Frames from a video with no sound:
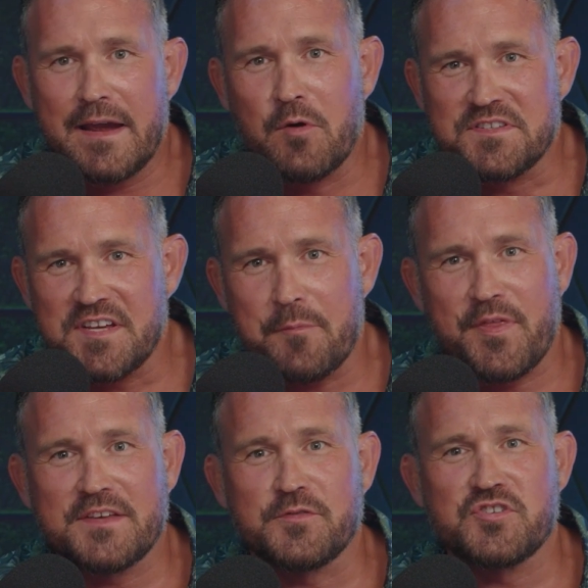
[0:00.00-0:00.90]
What's up?
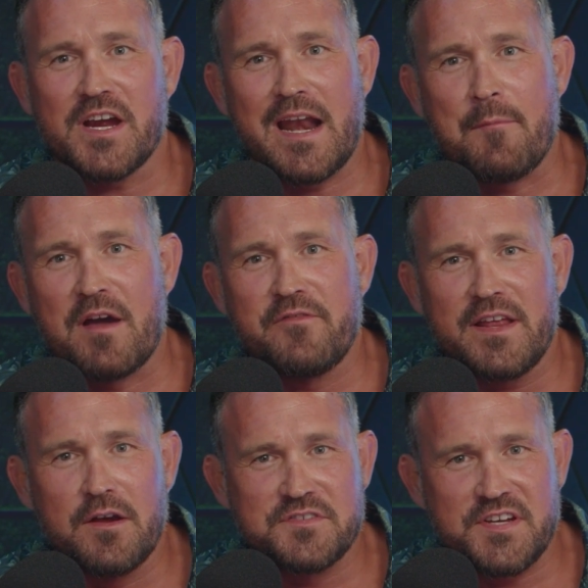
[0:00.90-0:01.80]
Thanks for checking out my
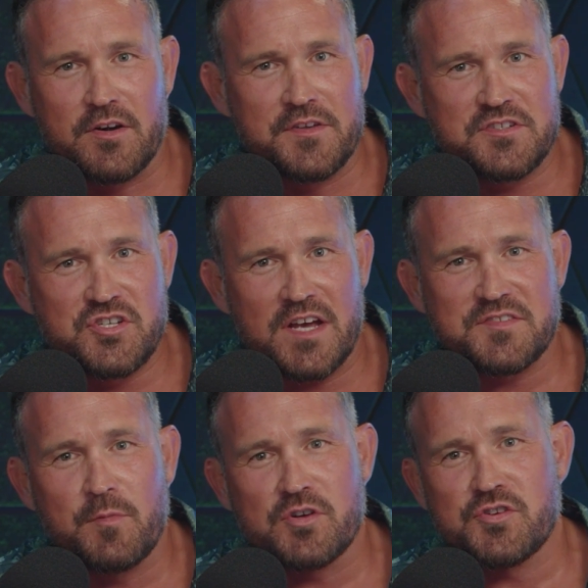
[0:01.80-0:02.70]
videos here on the
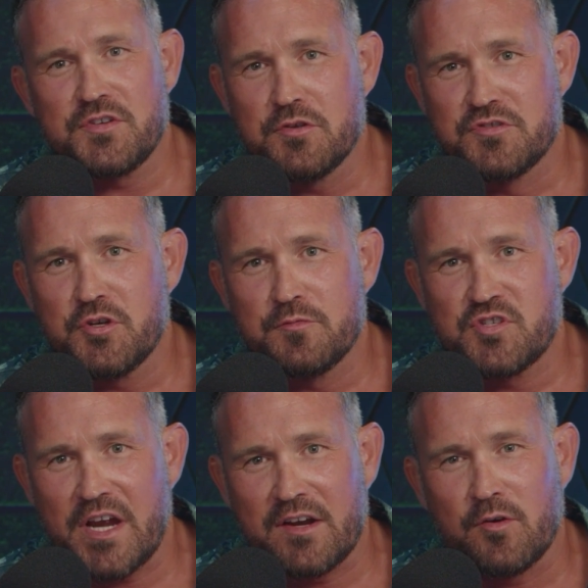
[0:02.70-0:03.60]
Jess Marshall YouTube
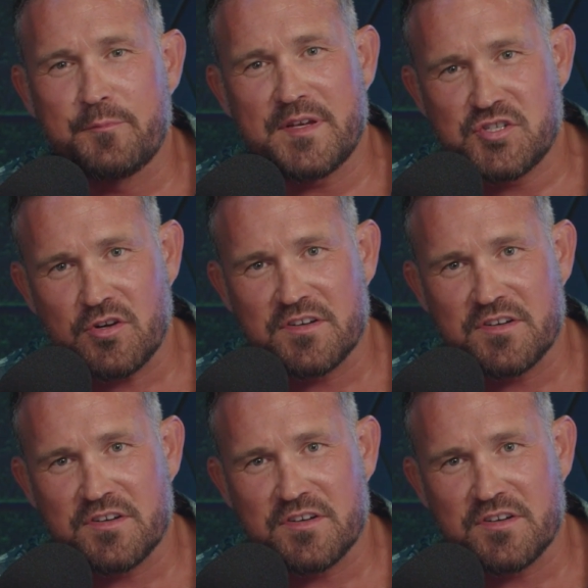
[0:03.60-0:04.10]
channel. Be sure to